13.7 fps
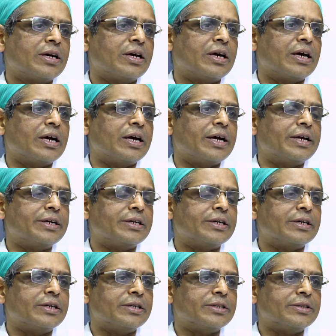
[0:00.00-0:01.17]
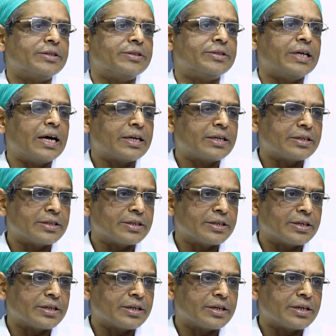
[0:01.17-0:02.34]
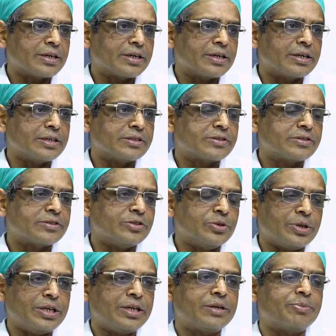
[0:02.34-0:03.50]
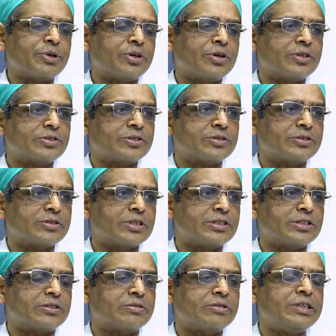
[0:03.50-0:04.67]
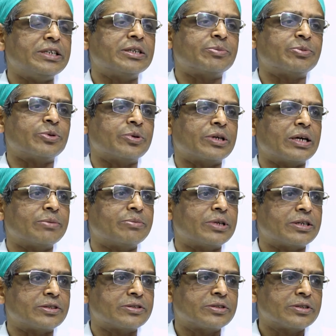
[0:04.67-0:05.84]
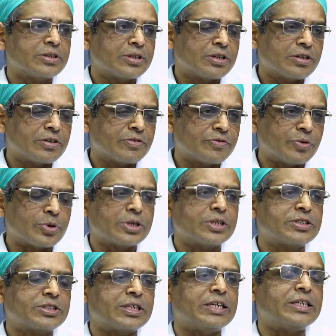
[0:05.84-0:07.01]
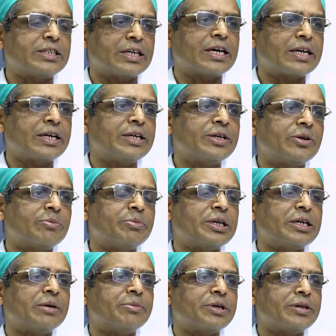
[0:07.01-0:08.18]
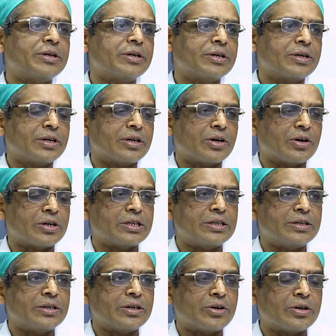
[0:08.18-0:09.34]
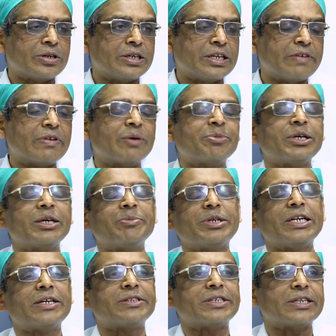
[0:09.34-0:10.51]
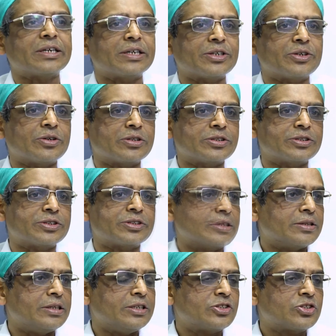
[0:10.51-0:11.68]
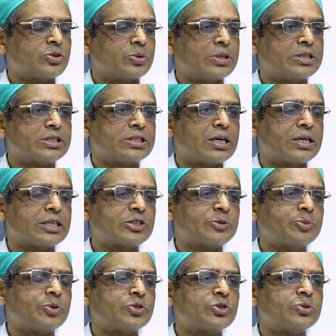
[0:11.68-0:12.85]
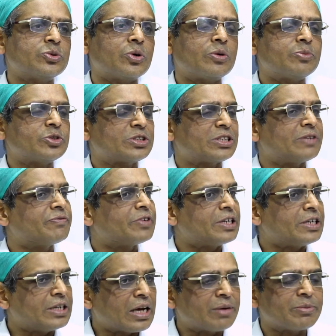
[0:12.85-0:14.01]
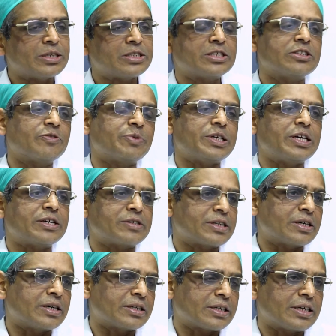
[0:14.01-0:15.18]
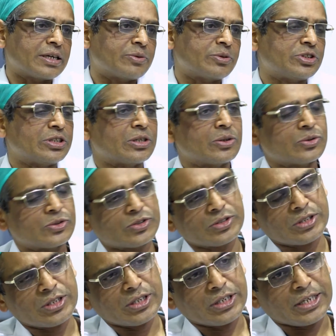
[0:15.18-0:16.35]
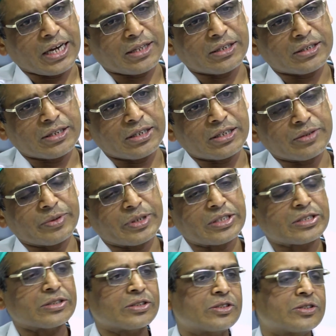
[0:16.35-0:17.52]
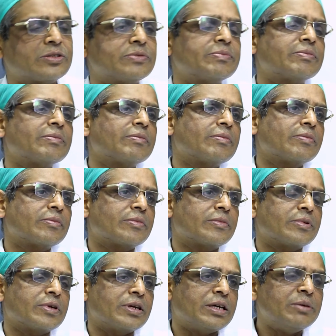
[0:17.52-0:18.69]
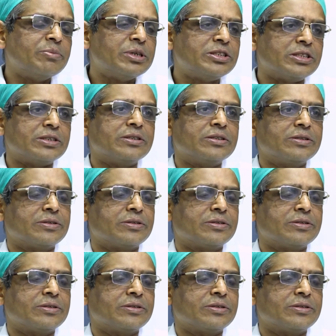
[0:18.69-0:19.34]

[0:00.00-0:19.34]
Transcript: and that is unique because it's a three-year program that is focused entirely on becoming on developing a pediatric cardiologist. These students are exposed to almost every dimension of pediatric heart care, which includes catheter interventions, imaging,